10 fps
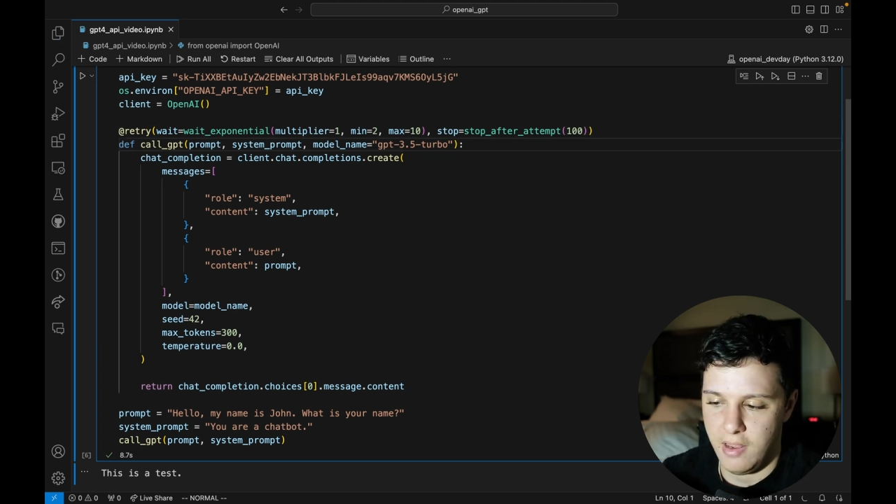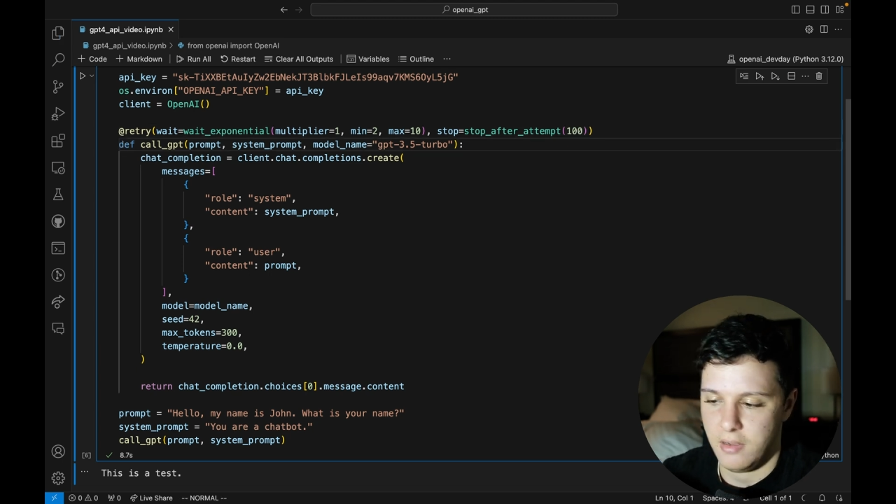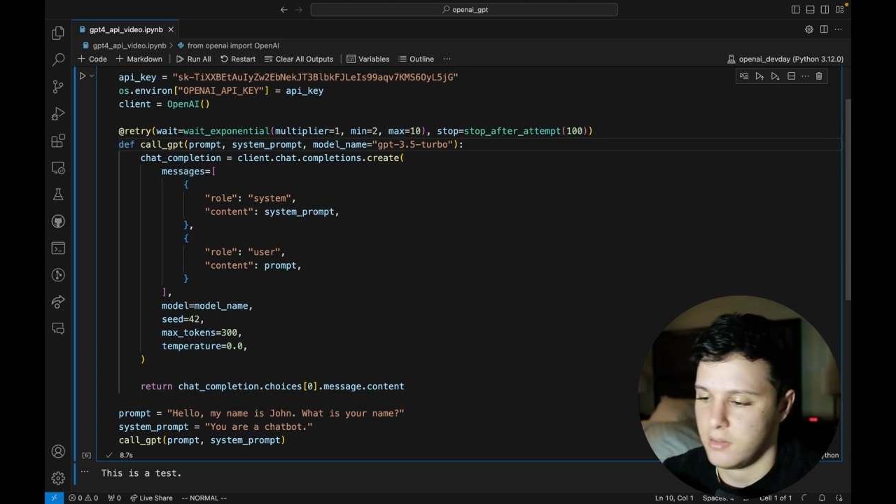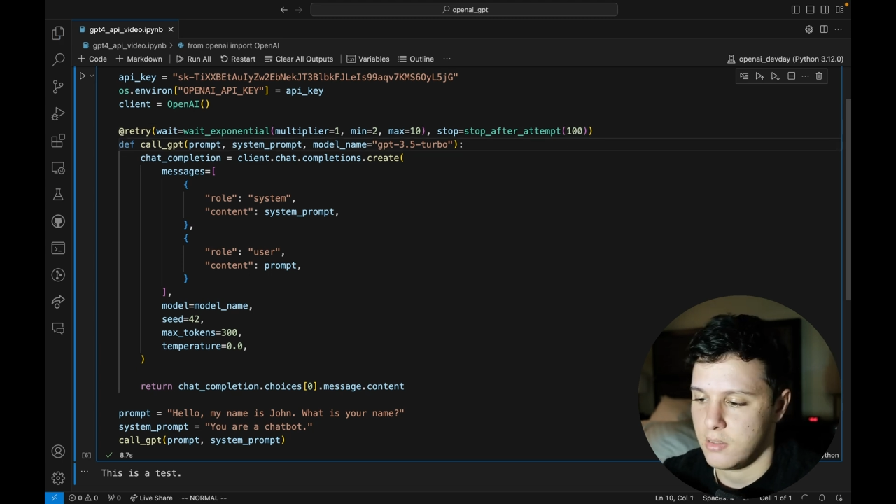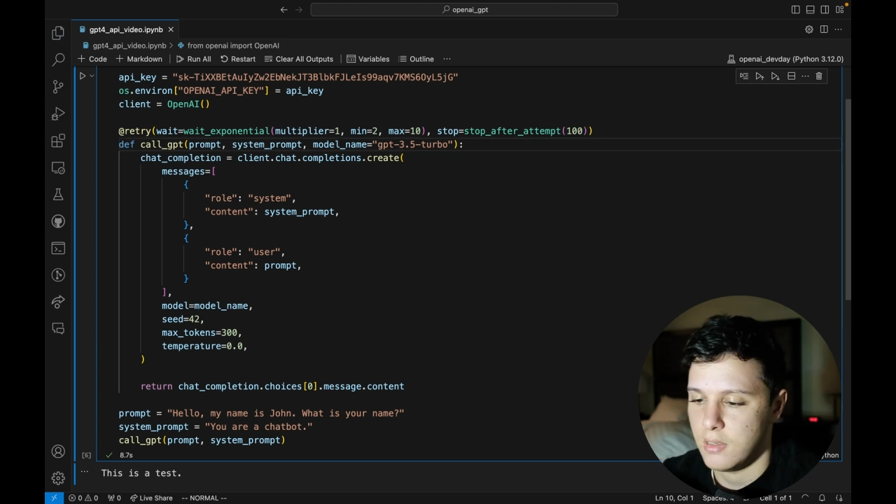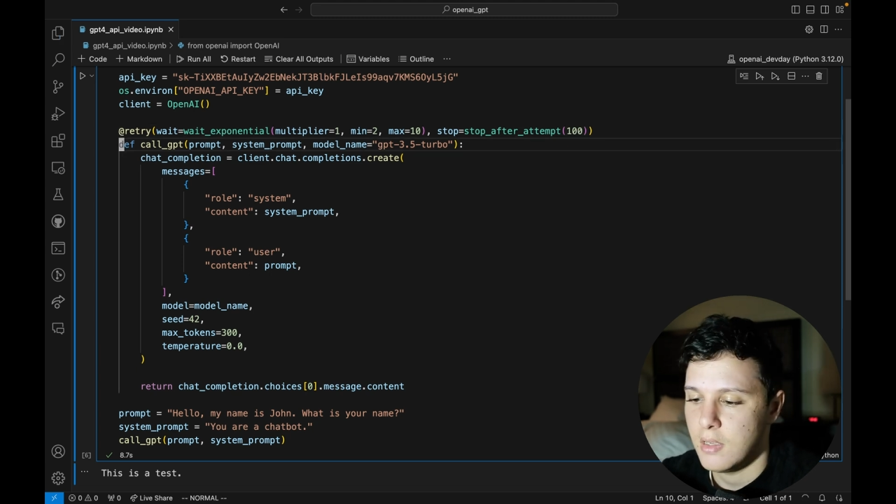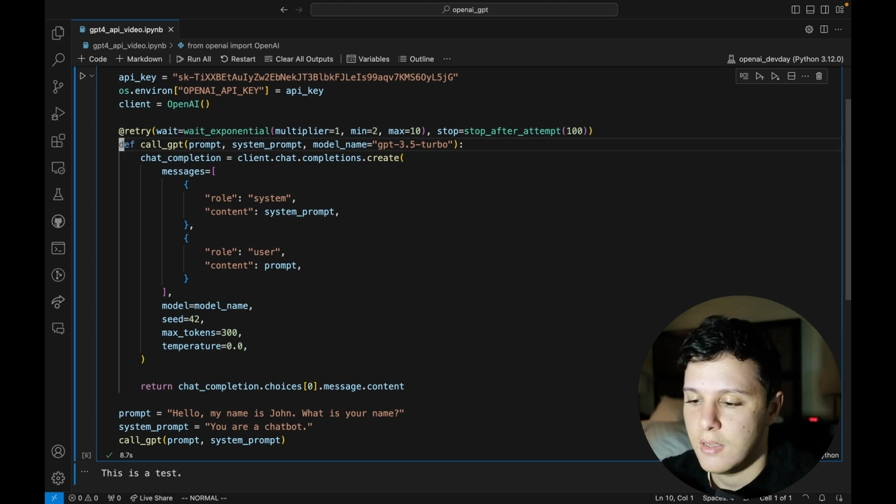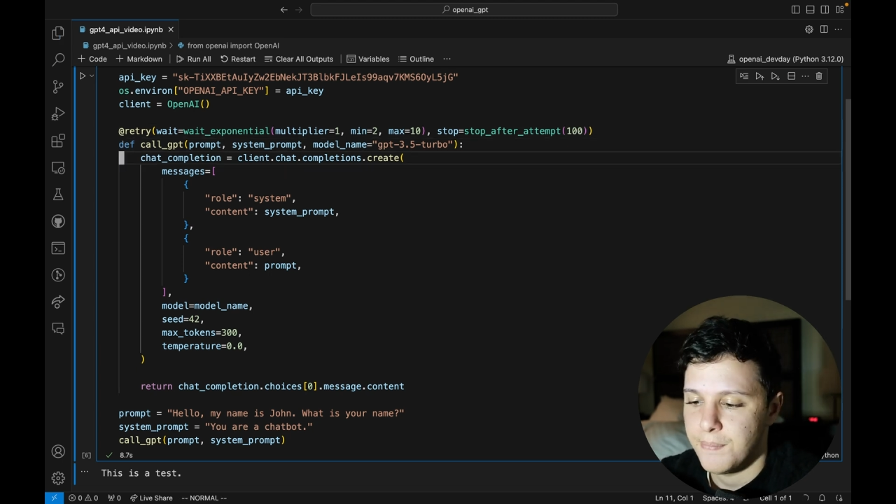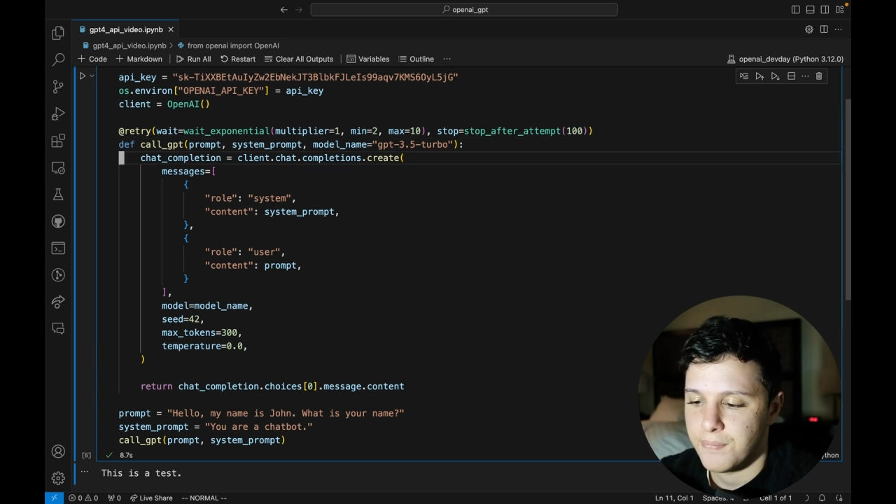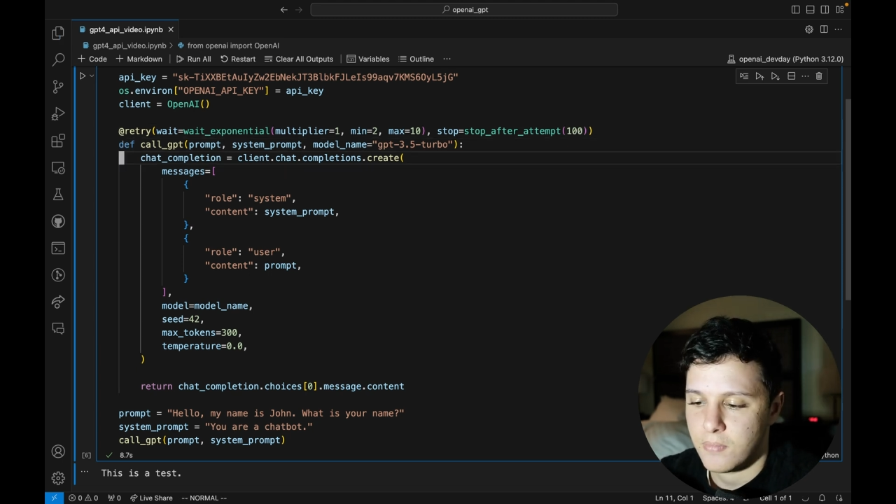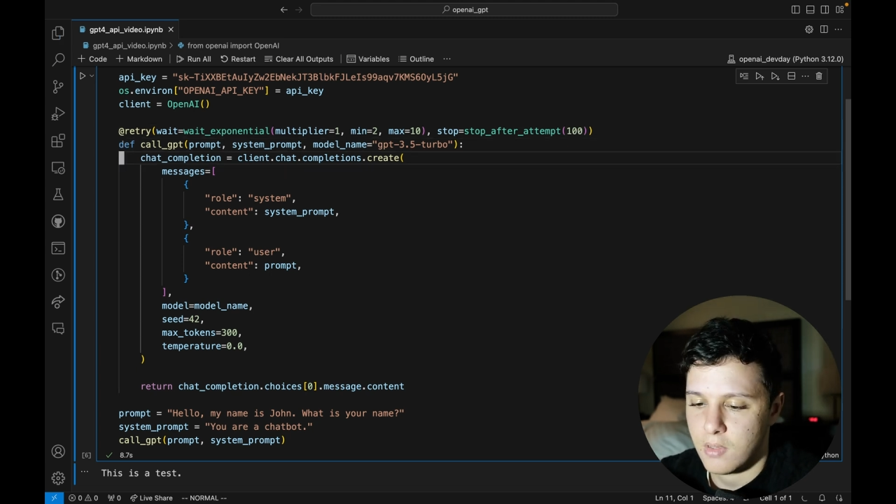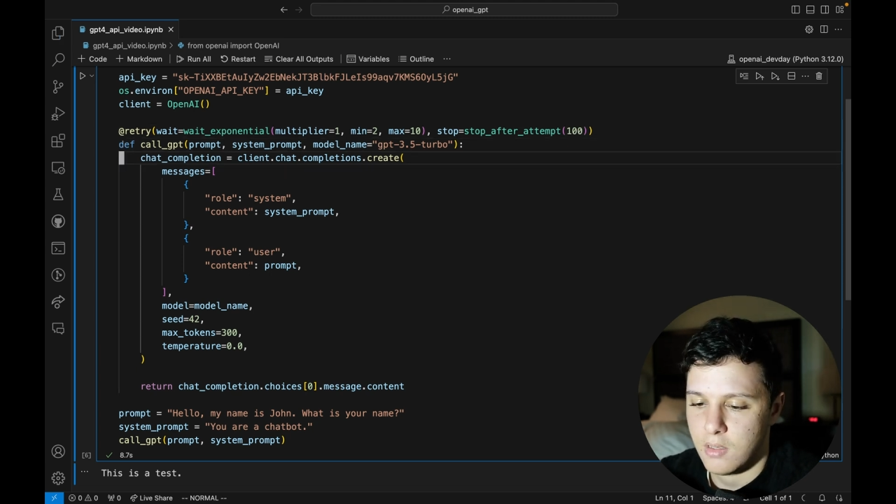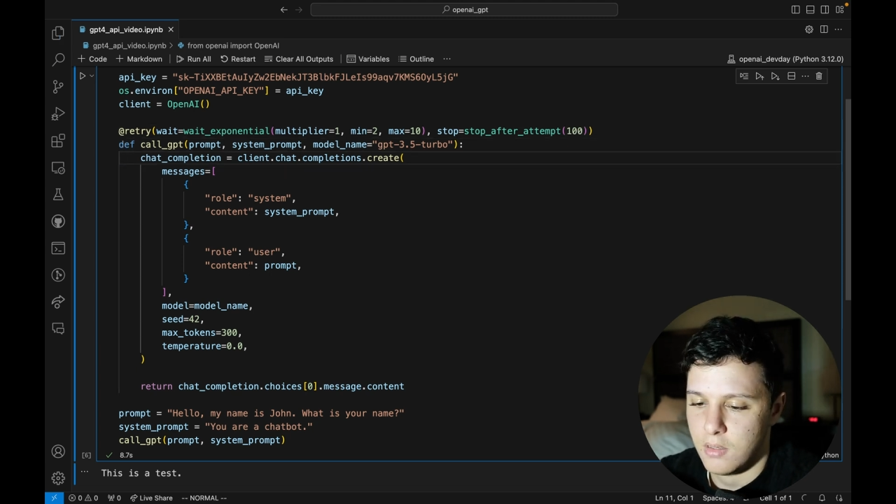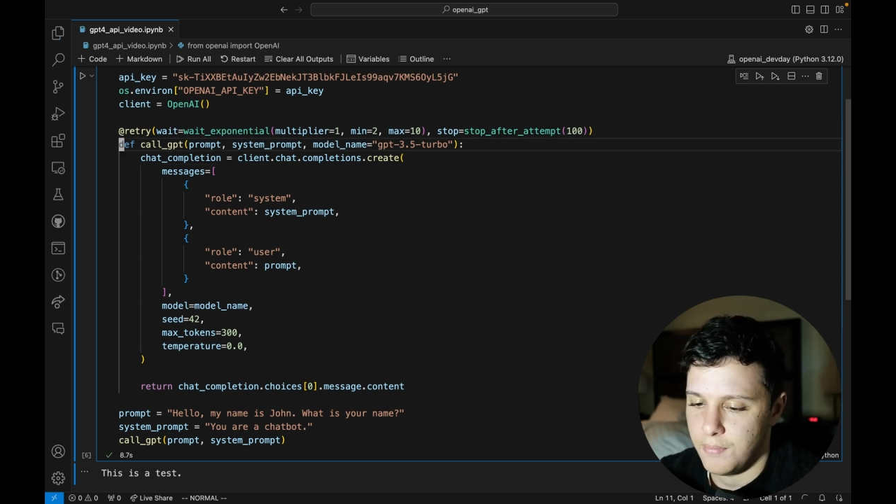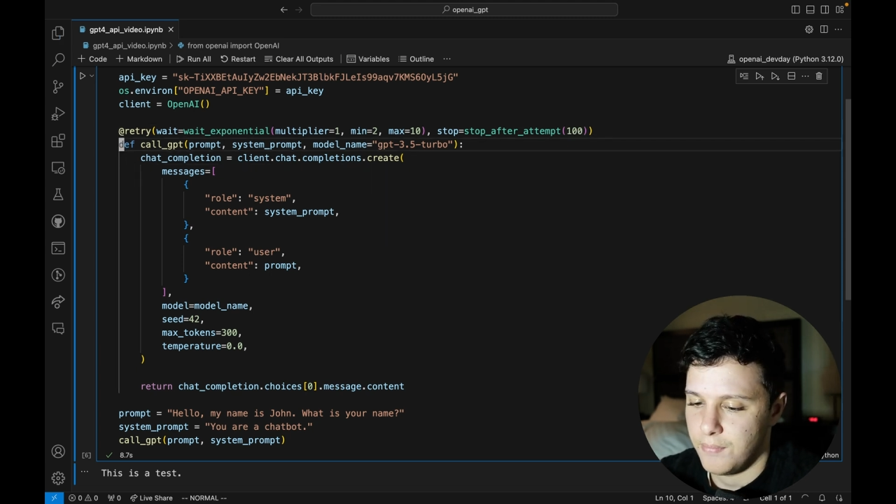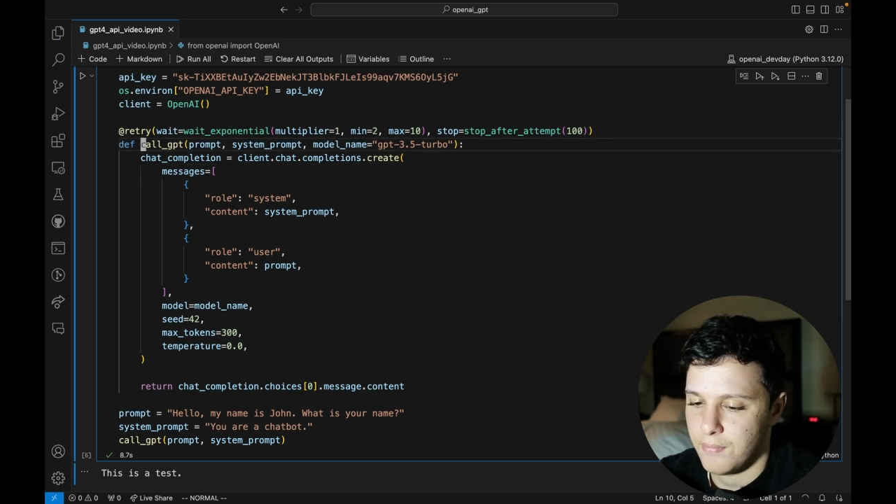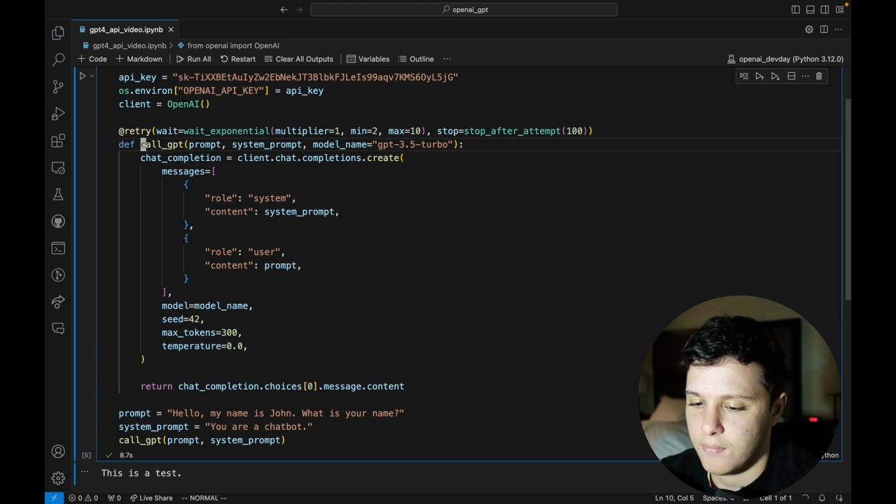it. Um,